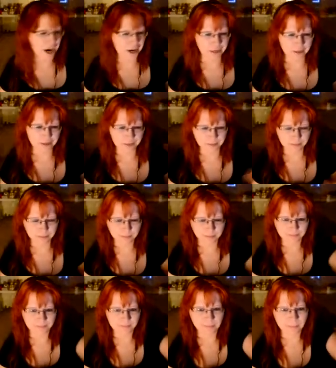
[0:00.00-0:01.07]

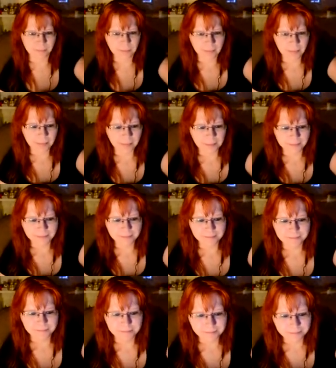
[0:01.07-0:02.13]

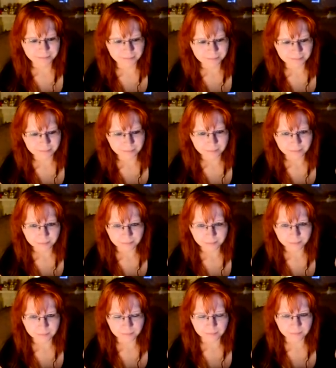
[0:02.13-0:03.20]

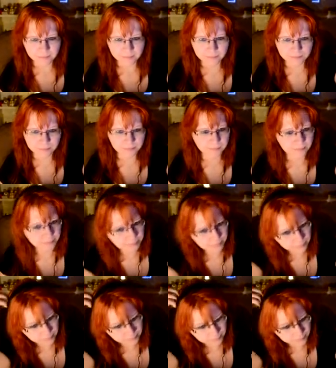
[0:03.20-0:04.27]

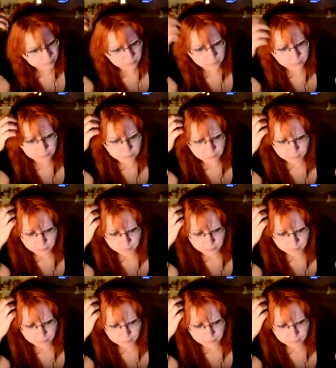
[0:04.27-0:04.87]
Nothing is said.